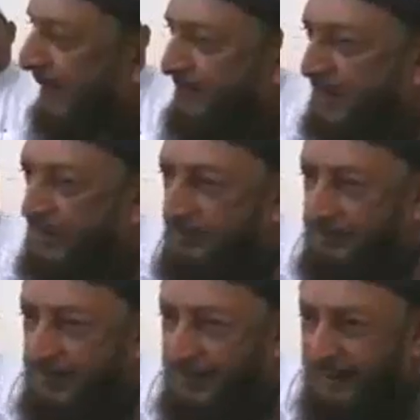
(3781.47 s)
any
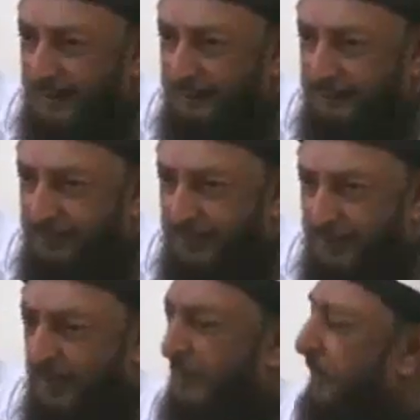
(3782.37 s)
boxing gloves.
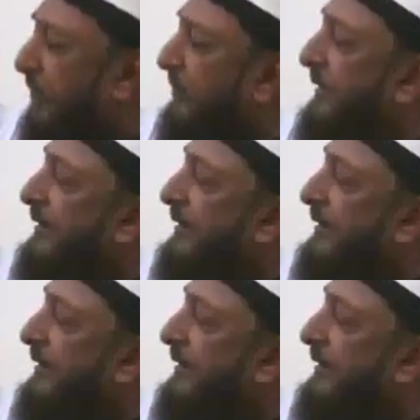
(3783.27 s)
No